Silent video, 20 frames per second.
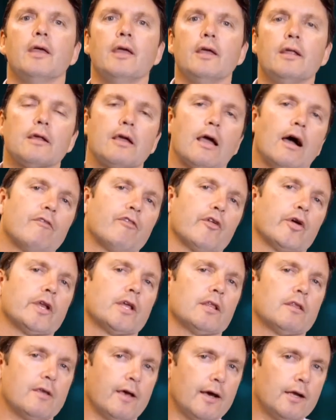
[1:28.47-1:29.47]
In covering
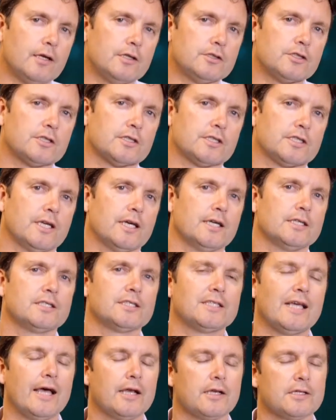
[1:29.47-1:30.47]
intelligence
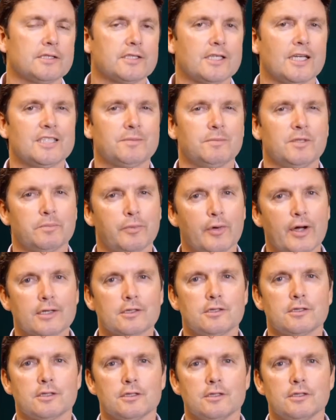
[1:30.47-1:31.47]
tests and assessment
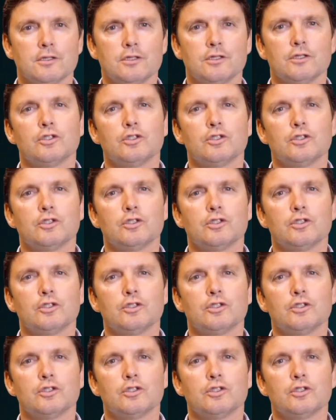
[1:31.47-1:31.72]
practices,